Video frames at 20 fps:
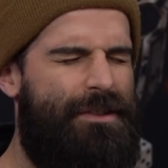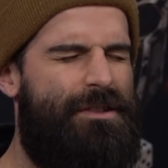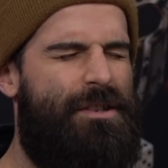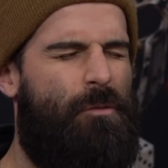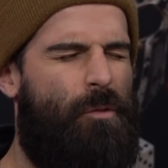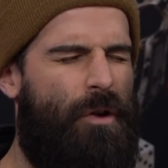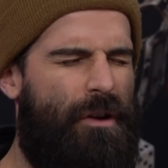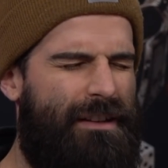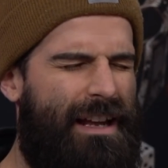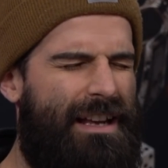to
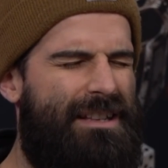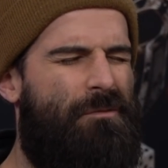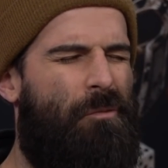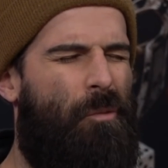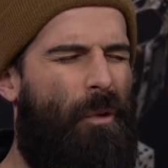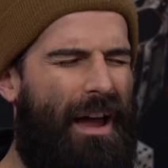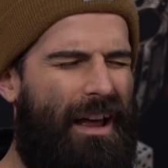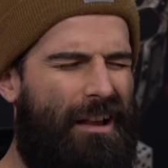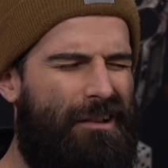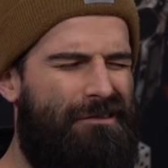wound as
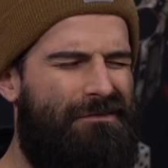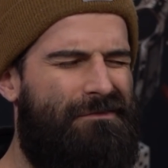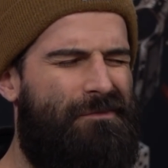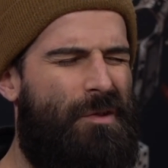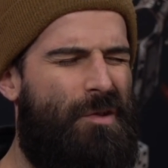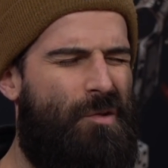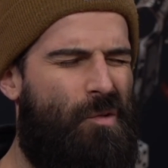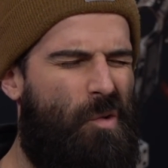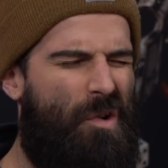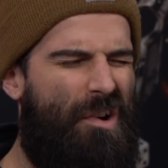well
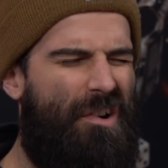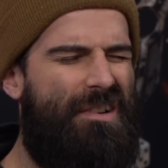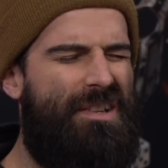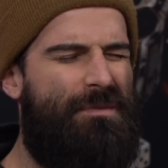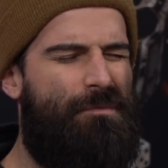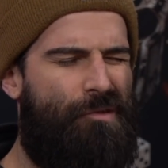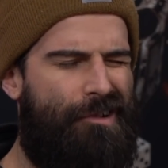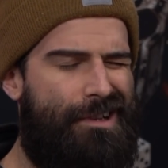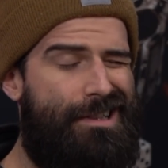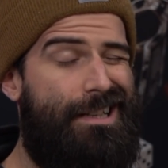with Aurora is
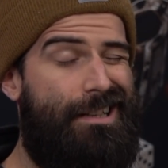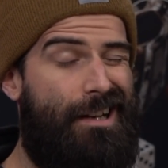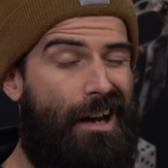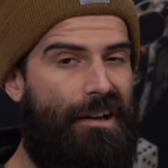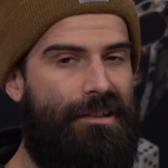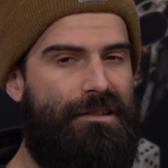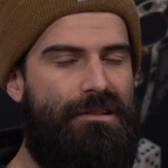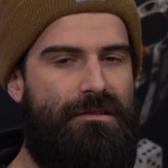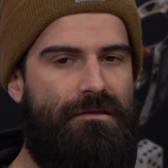pretty nuts.